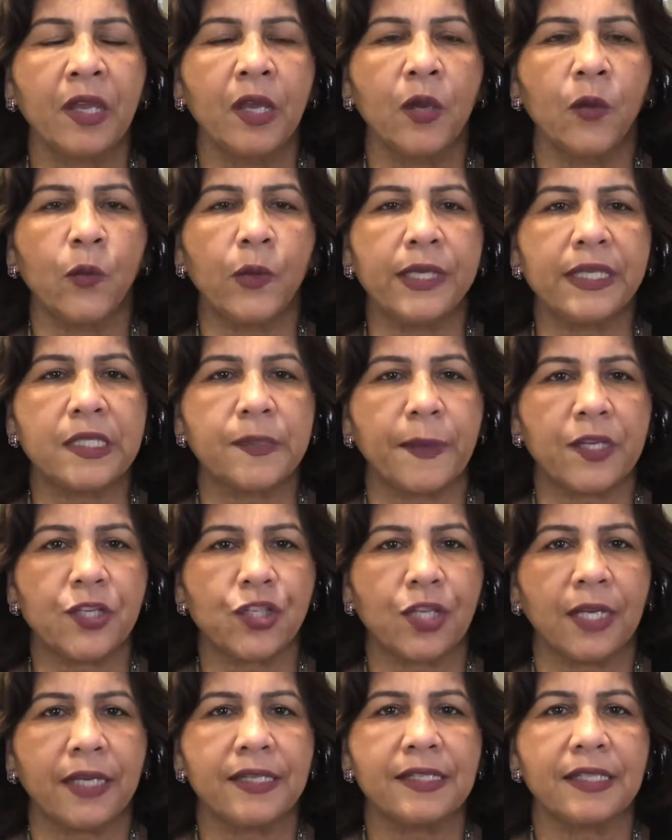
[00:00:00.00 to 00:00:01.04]
we
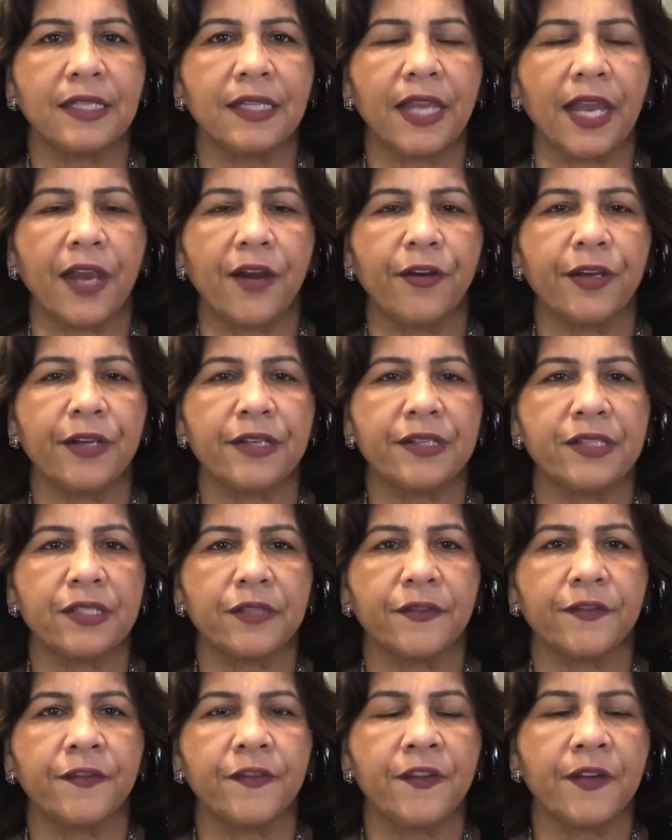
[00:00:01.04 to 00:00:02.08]
specialize in the areas
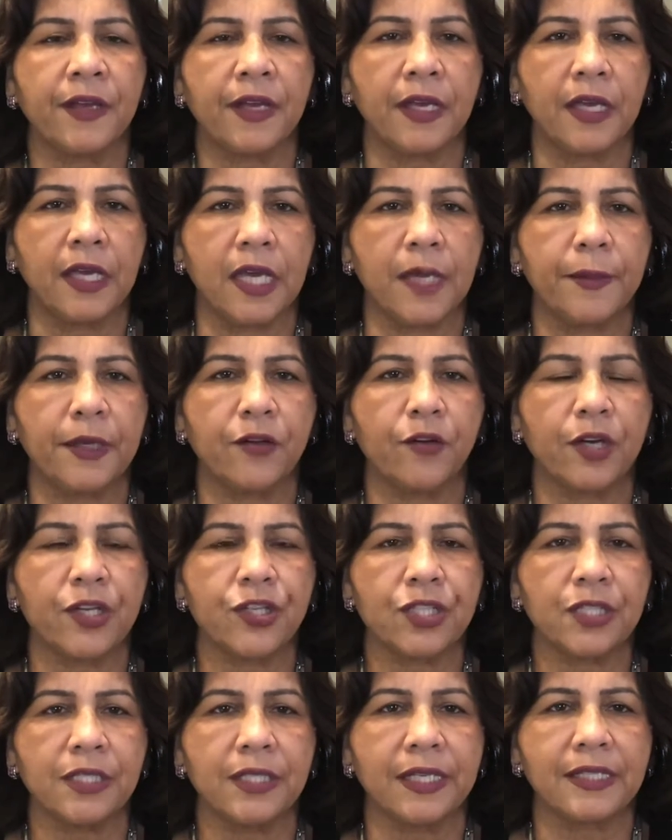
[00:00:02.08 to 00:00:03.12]
of
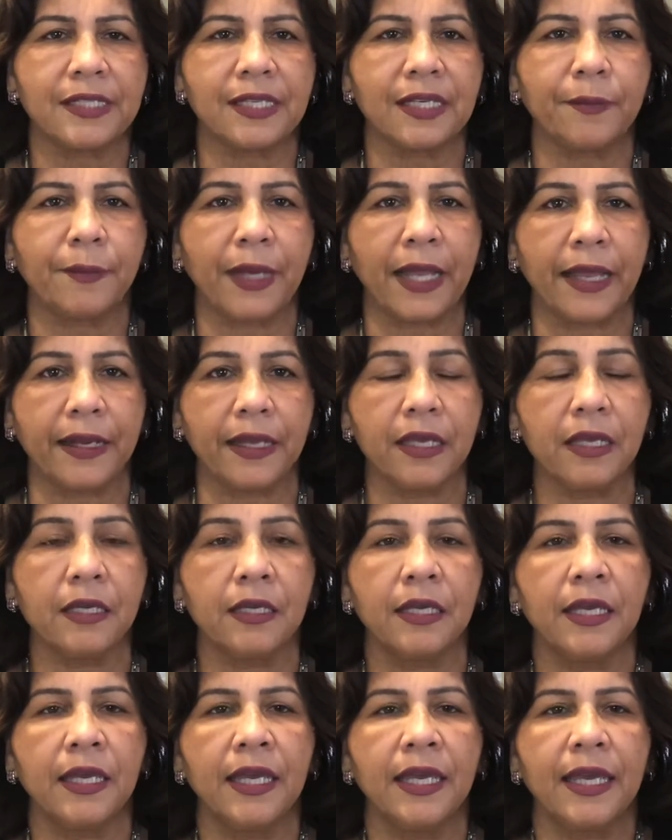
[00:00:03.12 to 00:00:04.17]
immigration, estate planning,
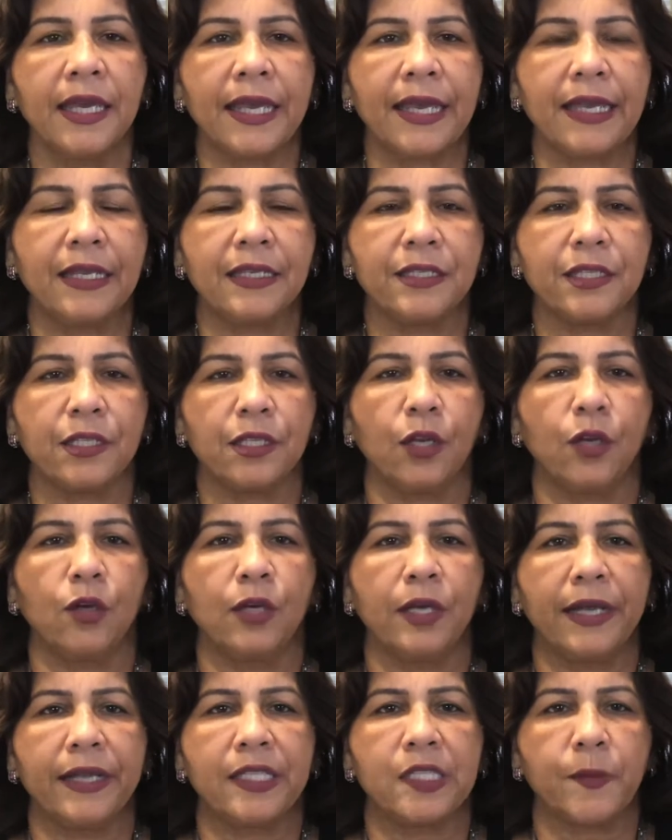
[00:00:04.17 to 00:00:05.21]
elder law,
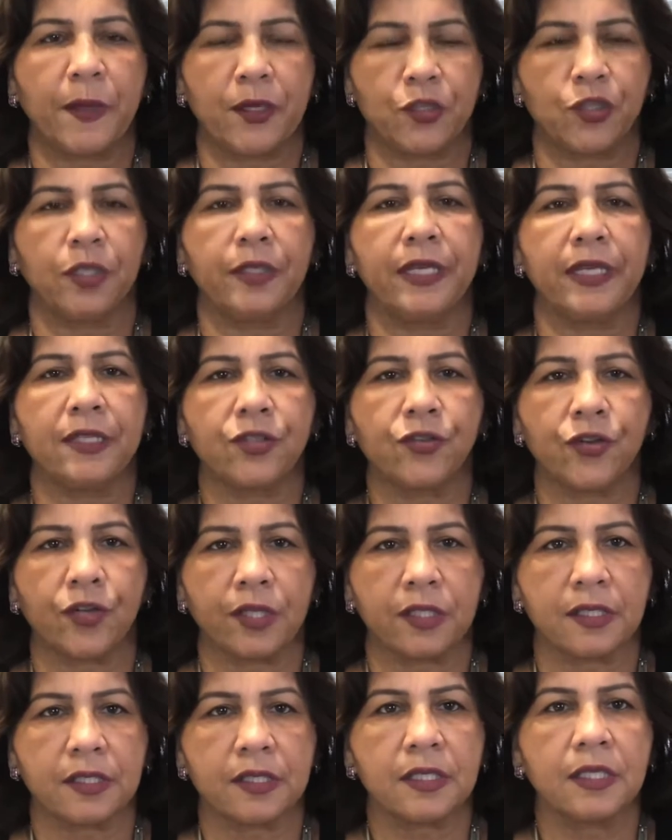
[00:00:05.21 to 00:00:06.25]
and special needs
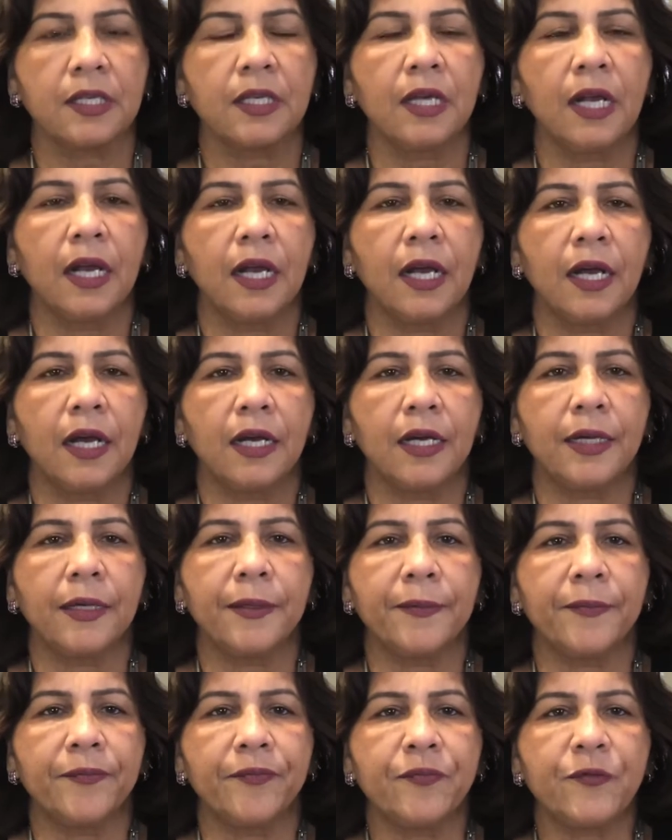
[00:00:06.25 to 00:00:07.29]
trusts.
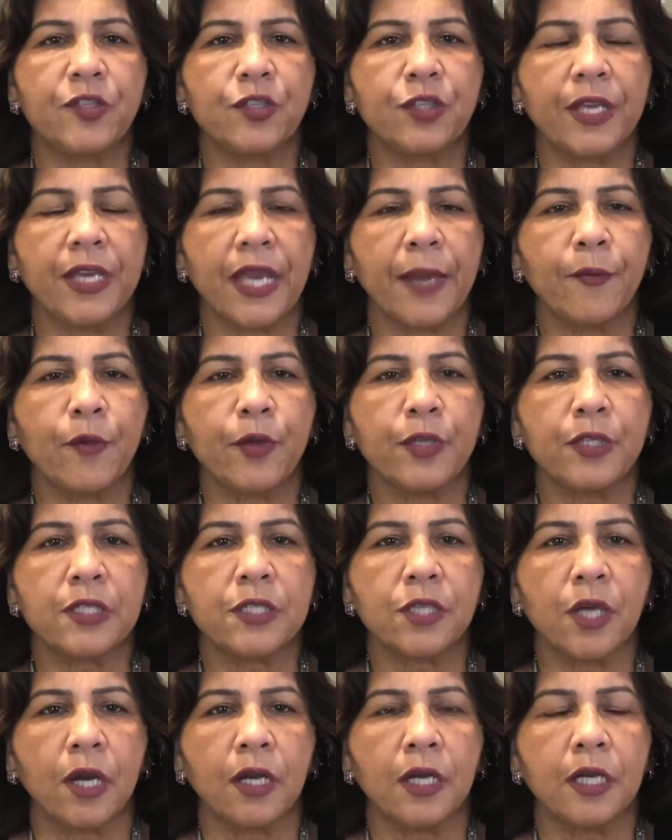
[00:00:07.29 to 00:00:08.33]
Today I'm going to
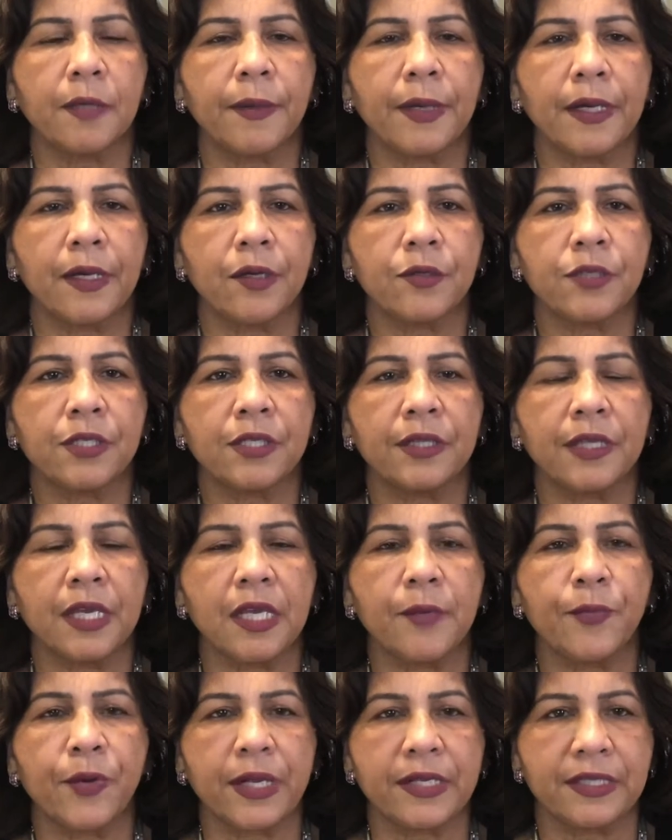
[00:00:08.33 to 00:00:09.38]
talk about the
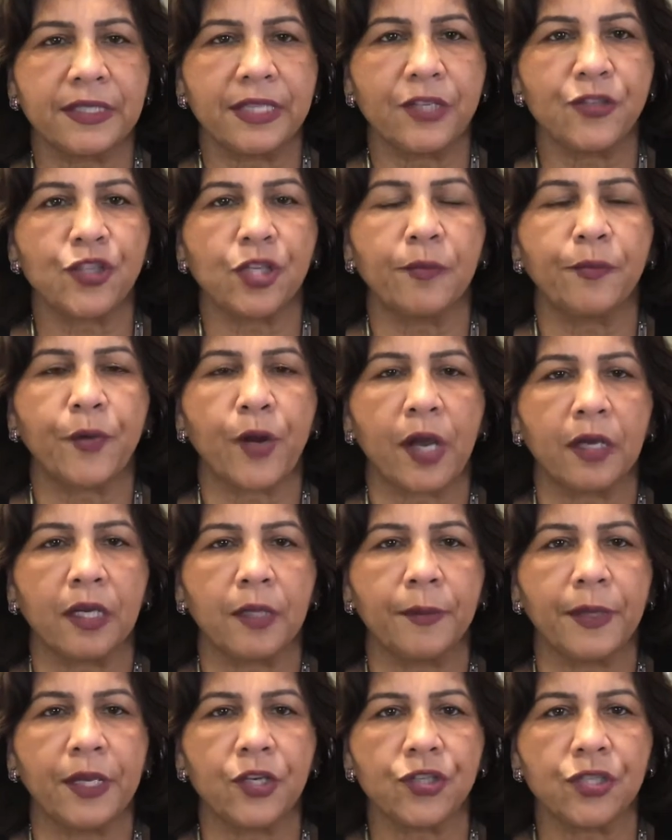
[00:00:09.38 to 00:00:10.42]
Presidential
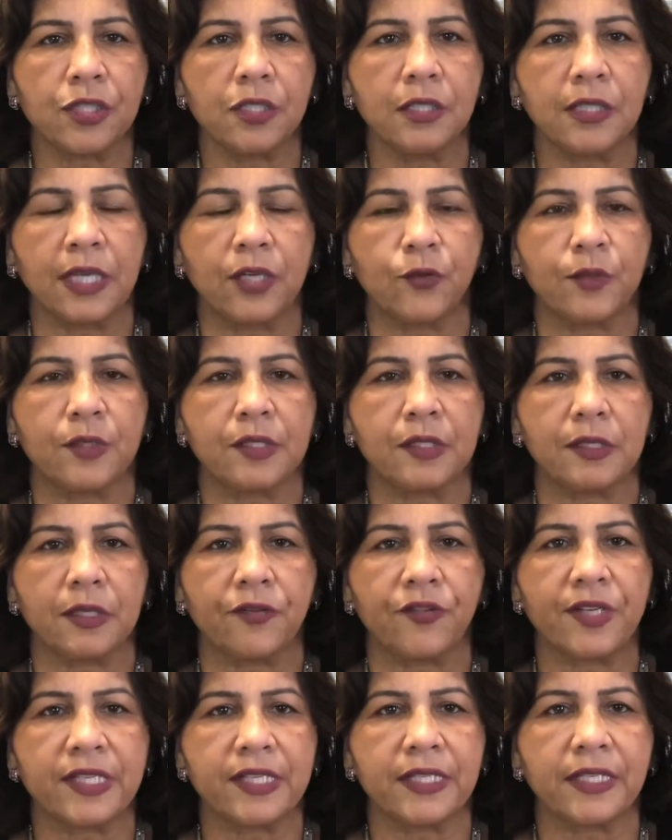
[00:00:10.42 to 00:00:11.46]
Proclamation that was
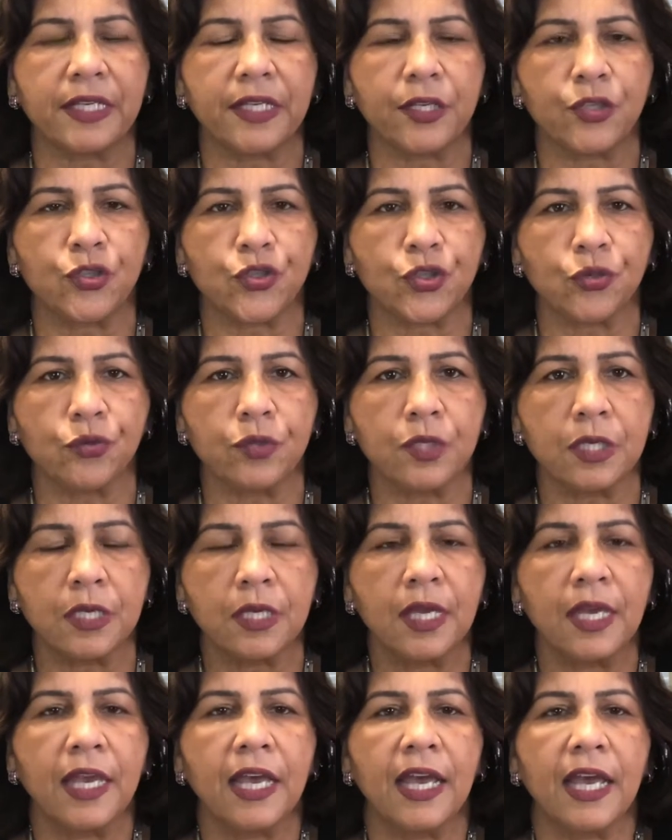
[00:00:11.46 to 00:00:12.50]
recently issued
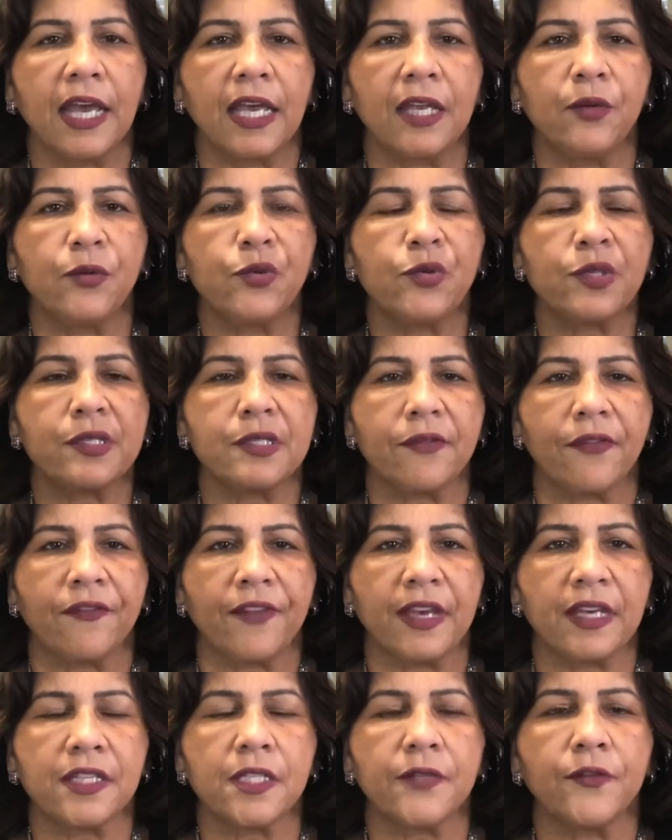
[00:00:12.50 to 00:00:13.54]
and which was
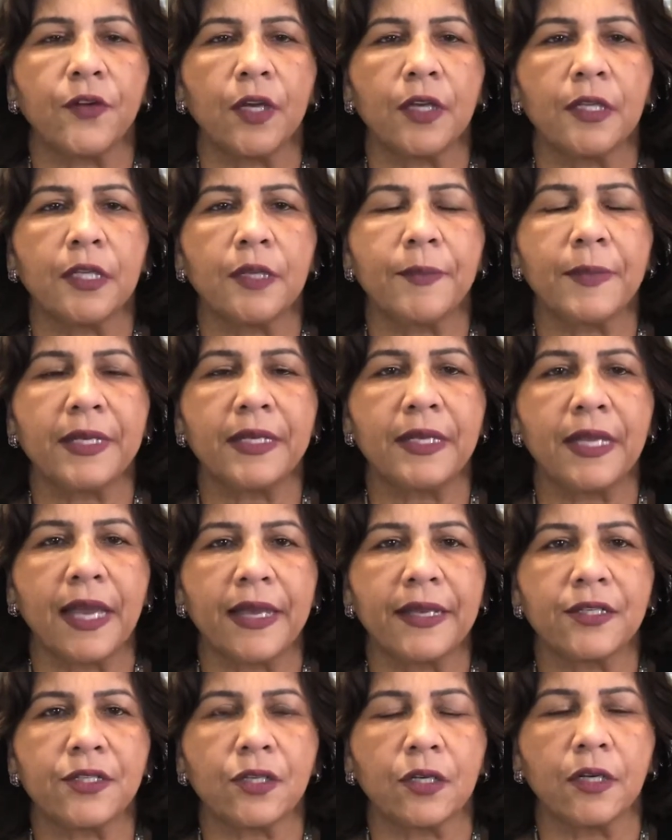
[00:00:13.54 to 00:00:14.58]
effective on the
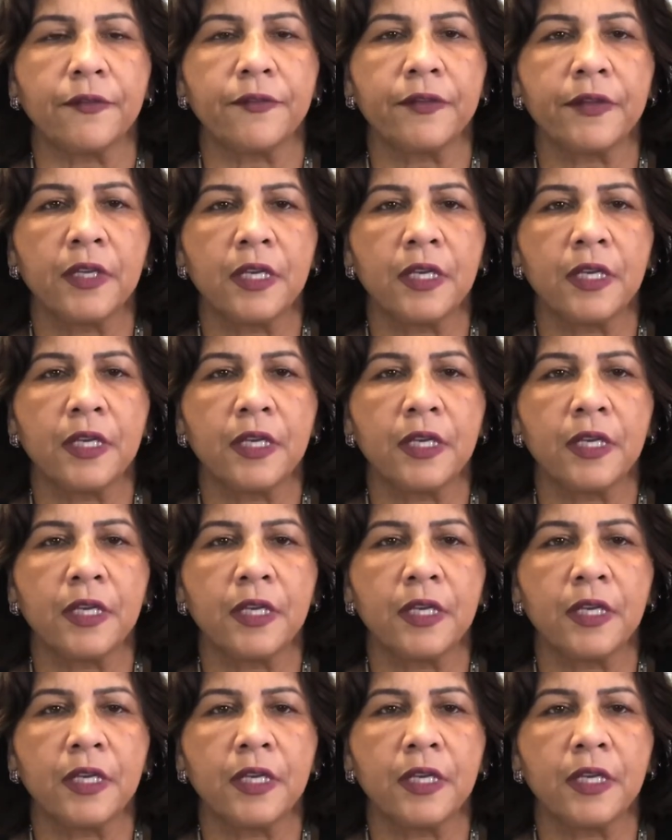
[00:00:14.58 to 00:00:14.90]
midnight of